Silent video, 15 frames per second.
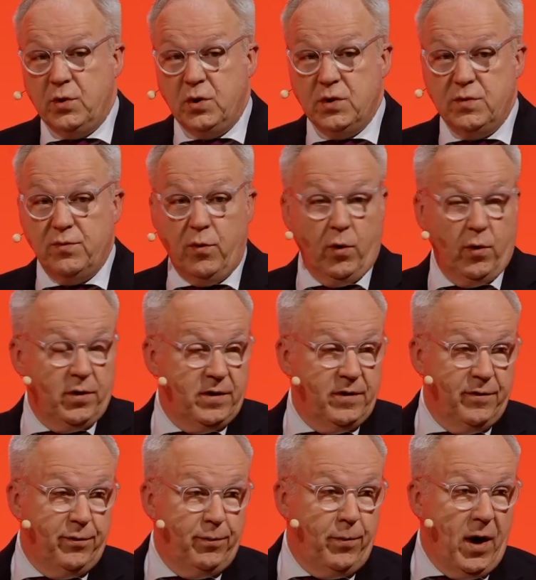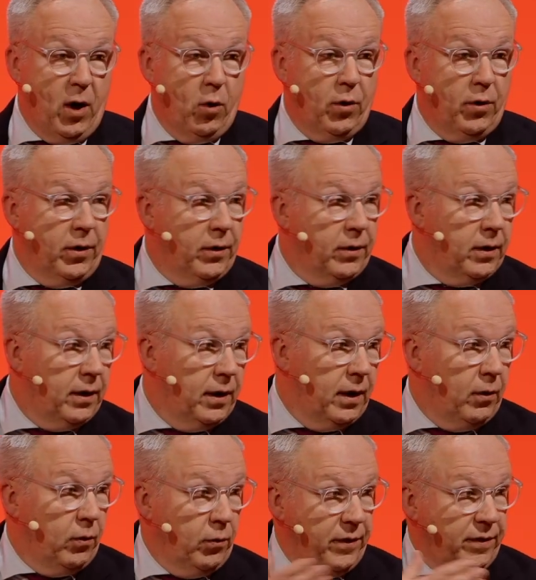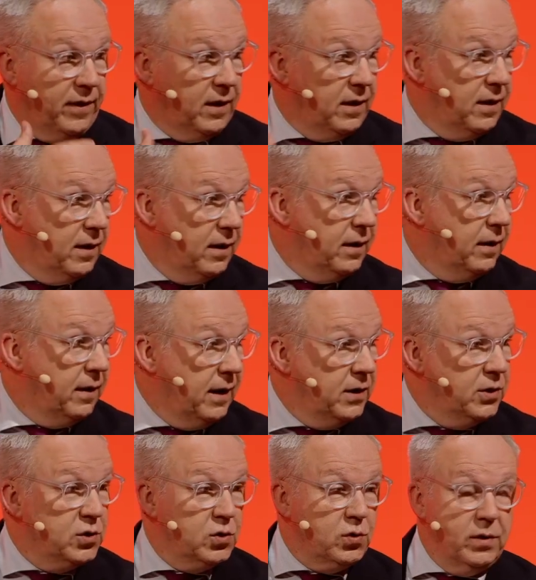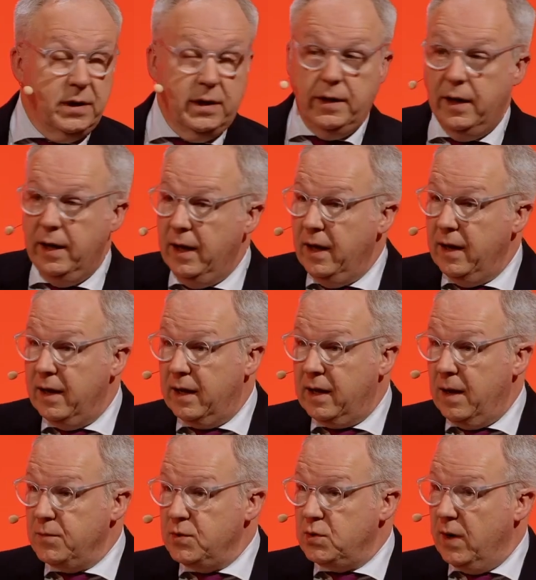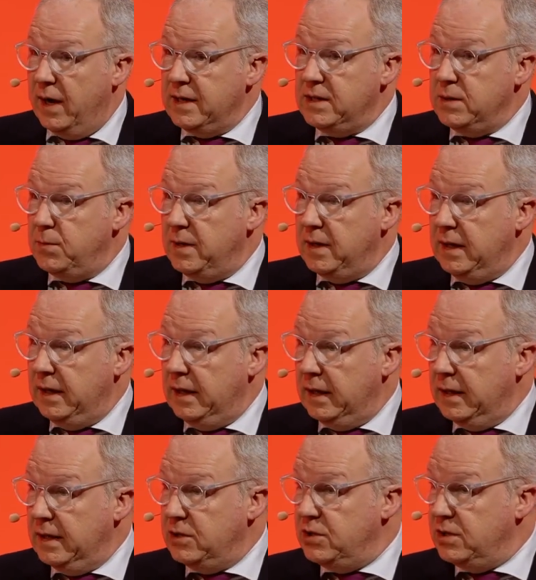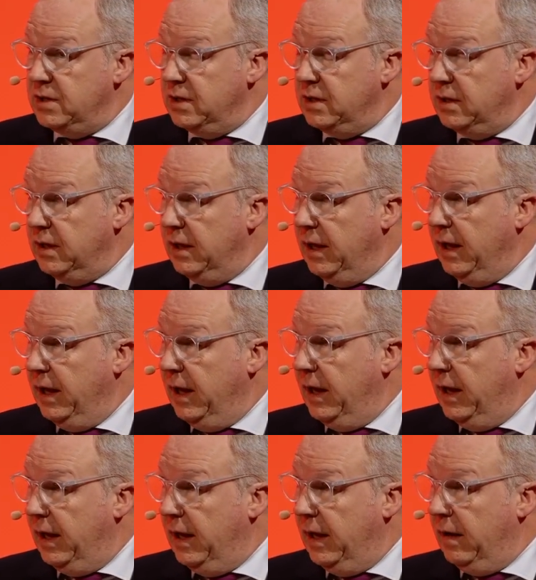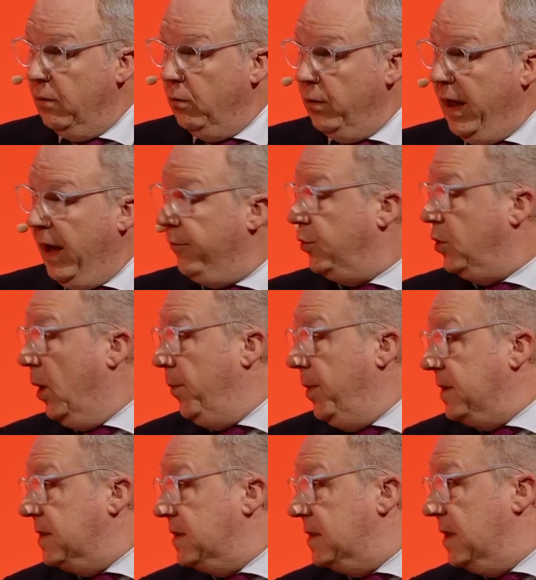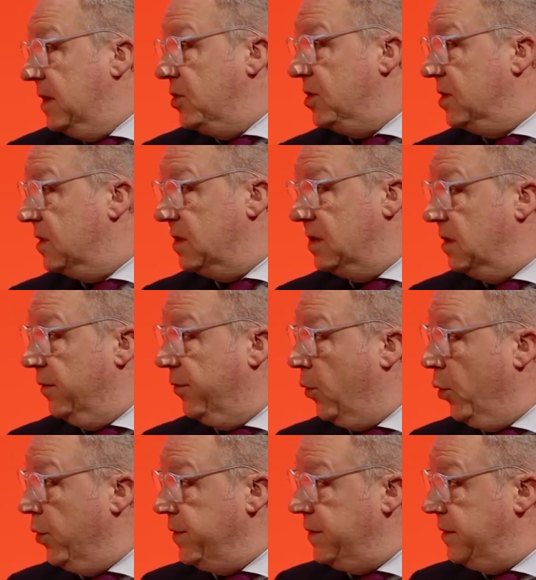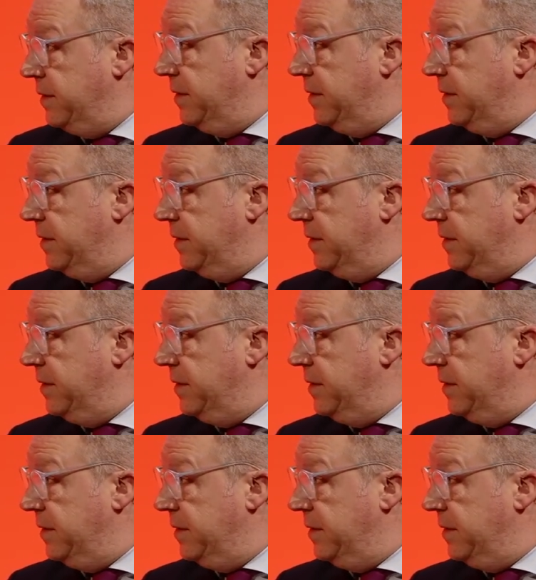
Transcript: transformative power within the industry that comes to ITB each year. We have topics such as, of course,